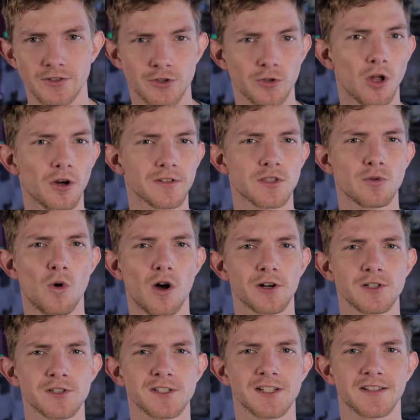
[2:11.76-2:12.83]
So long as the water
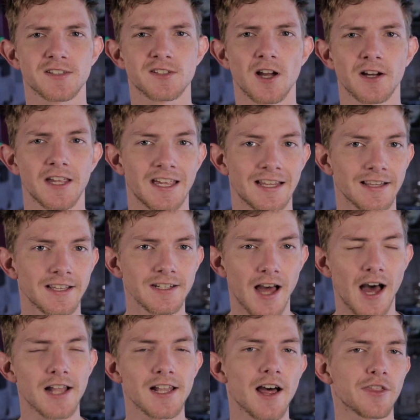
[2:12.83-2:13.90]
doesn't get stuck inland
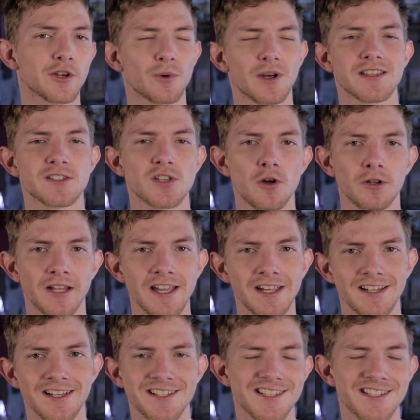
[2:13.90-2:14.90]
a la the Great Salt Lake,